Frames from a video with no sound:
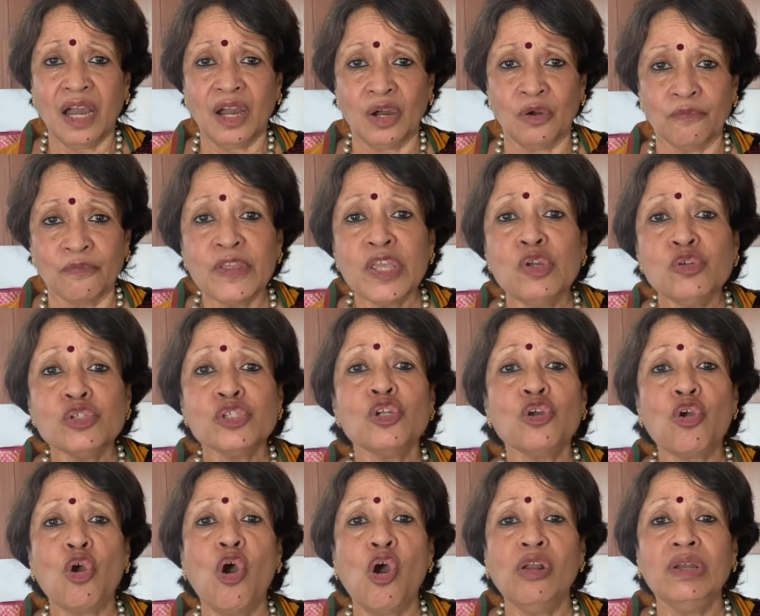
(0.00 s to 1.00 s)
we used to
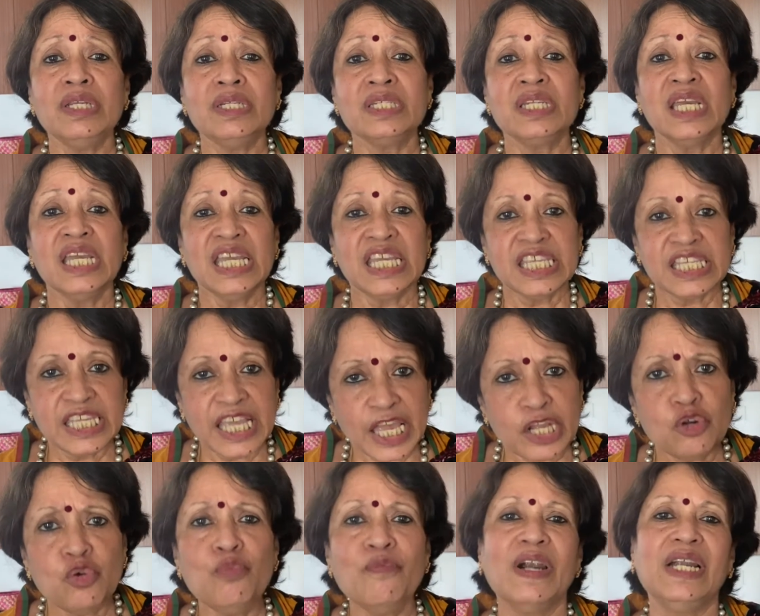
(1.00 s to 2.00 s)
call it
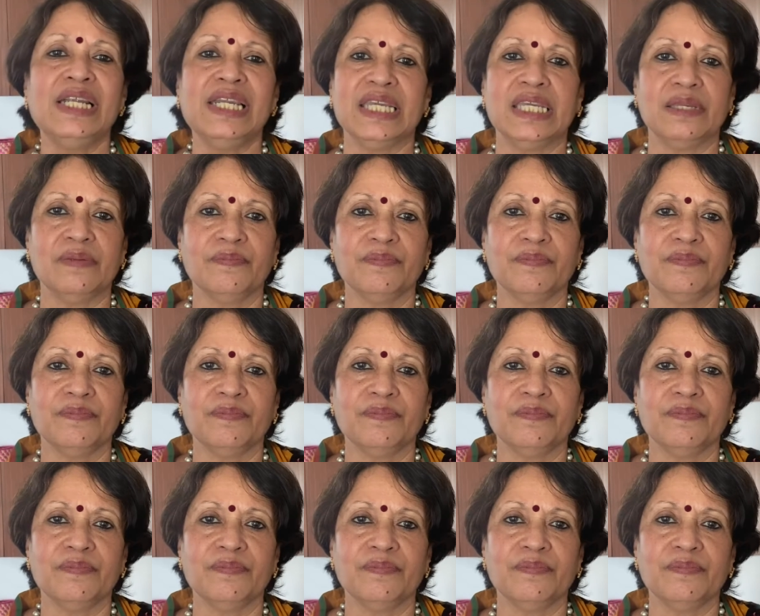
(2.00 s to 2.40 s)
Yeruvalli.